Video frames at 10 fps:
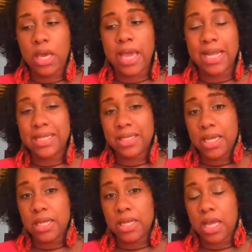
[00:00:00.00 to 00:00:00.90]
And I
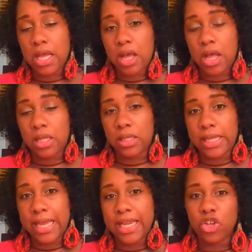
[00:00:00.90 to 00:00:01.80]
see it
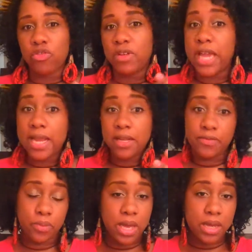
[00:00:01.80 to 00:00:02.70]
like in a
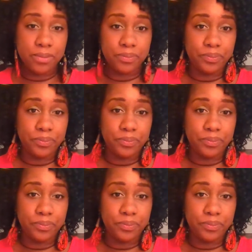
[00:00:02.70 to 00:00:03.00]
creative way.